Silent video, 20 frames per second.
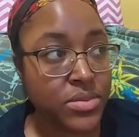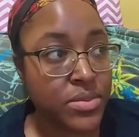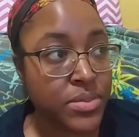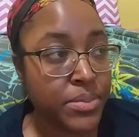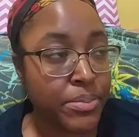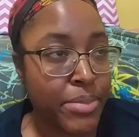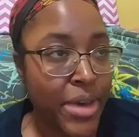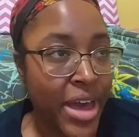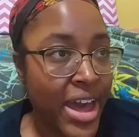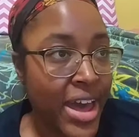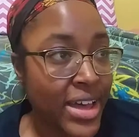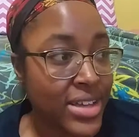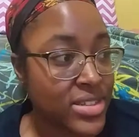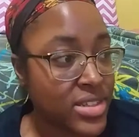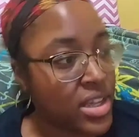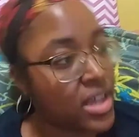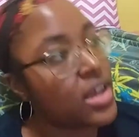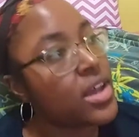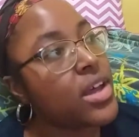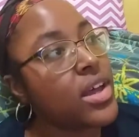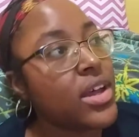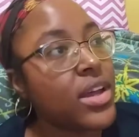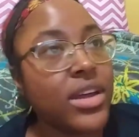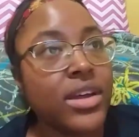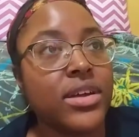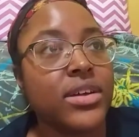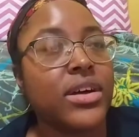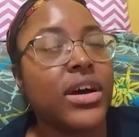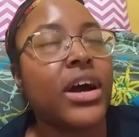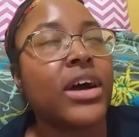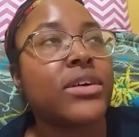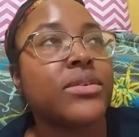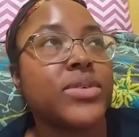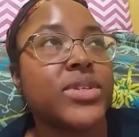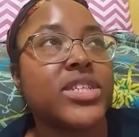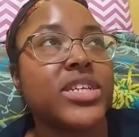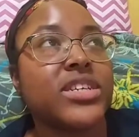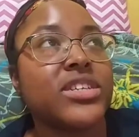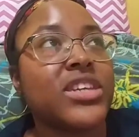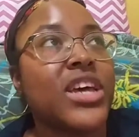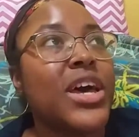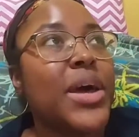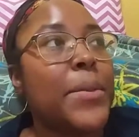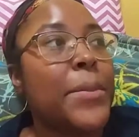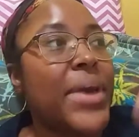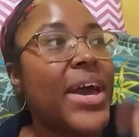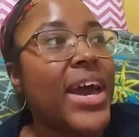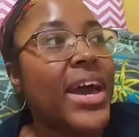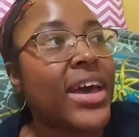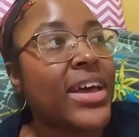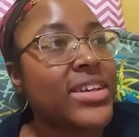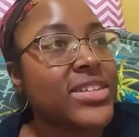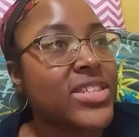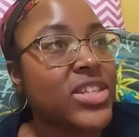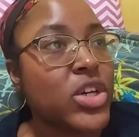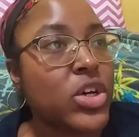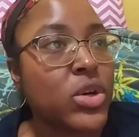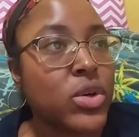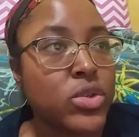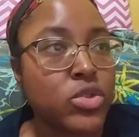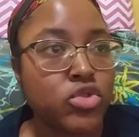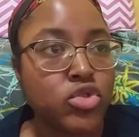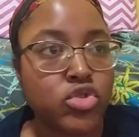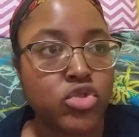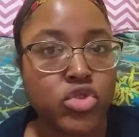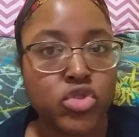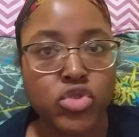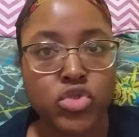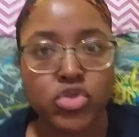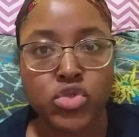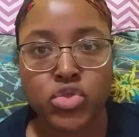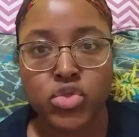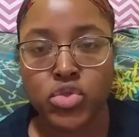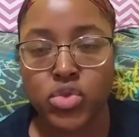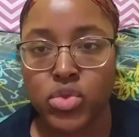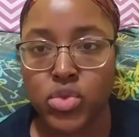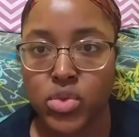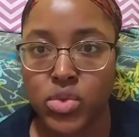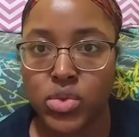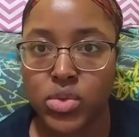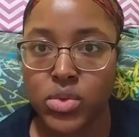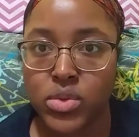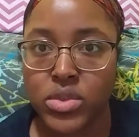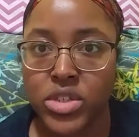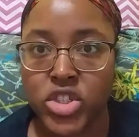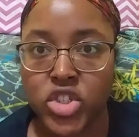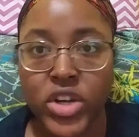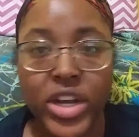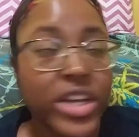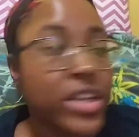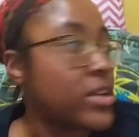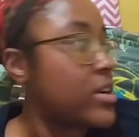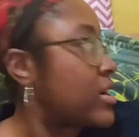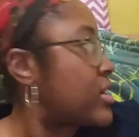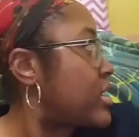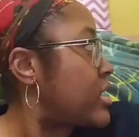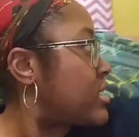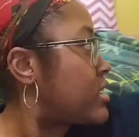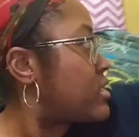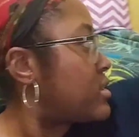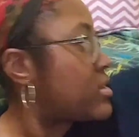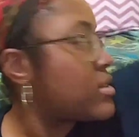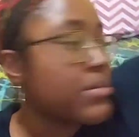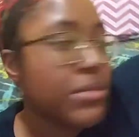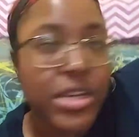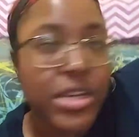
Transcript: Baz I don't want to say this. Baz goes to the trailer again. Oh my